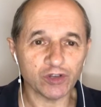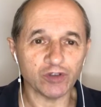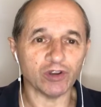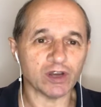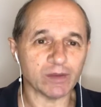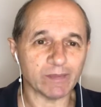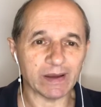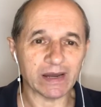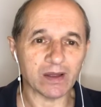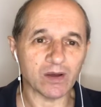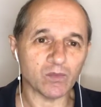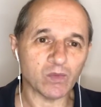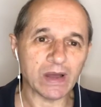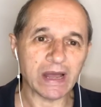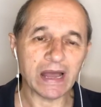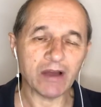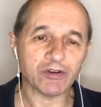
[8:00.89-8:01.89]
doing about it?
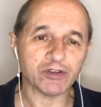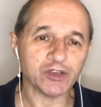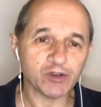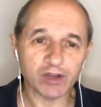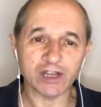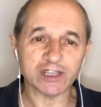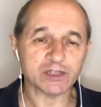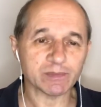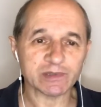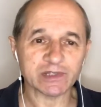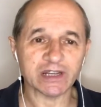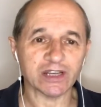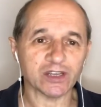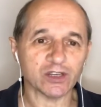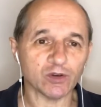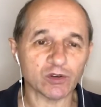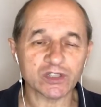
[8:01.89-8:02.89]
How are you going to
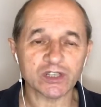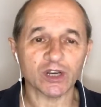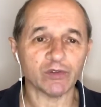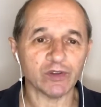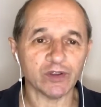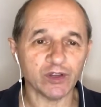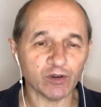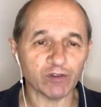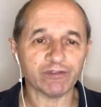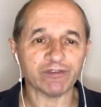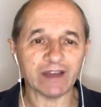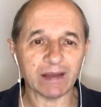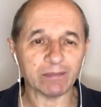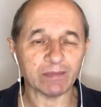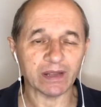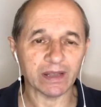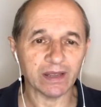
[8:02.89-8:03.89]
protect yourself and your
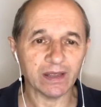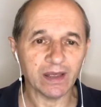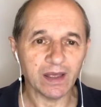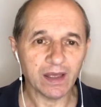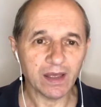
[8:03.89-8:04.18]
family?